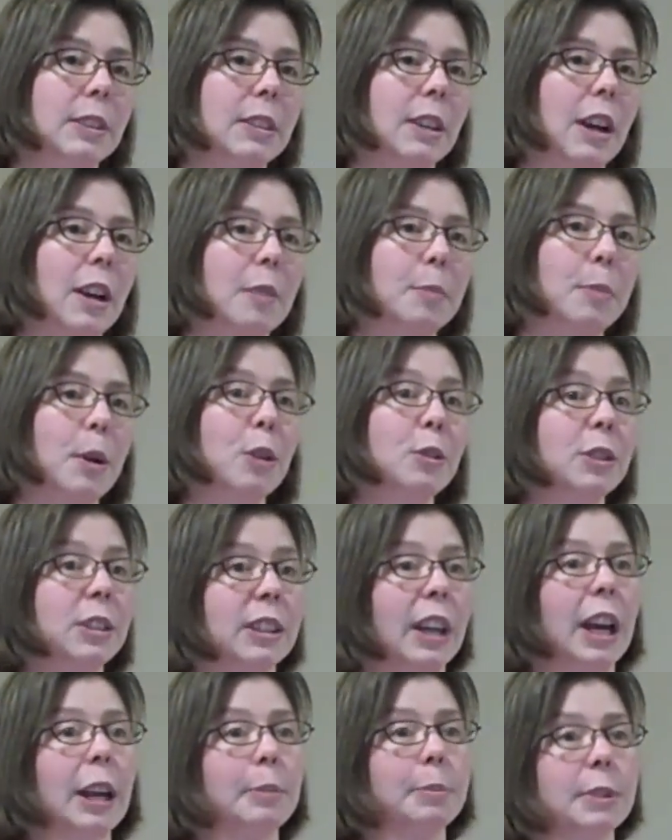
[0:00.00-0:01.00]
um, post
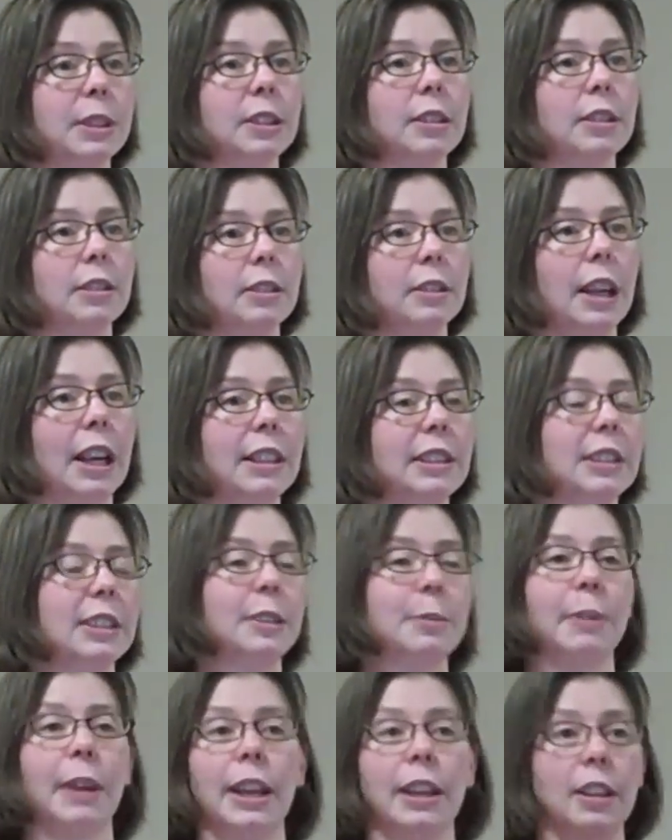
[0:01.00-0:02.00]
types and
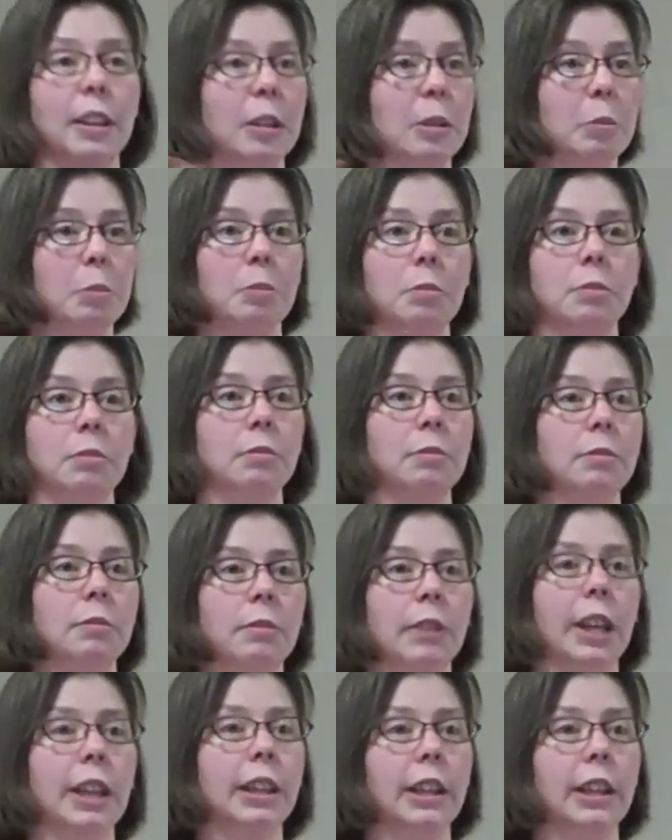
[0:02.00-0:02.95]
display them in